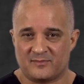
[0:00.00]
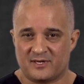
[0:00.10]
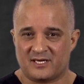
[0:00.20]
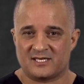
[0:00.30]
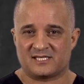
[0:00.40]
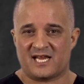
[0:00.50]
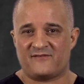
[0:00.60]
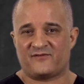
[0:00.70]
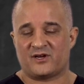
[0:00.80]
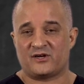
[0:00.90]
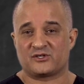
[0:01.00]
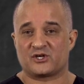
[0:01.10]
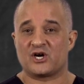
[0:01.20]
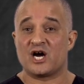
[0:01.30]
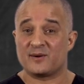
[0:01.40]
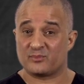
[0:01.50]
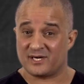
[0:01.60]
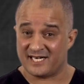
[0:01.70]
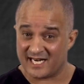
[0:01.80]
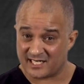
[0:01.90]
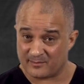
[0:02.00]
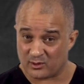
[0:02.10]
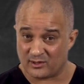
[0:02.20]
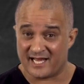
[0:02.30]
and because late failures are unpredictable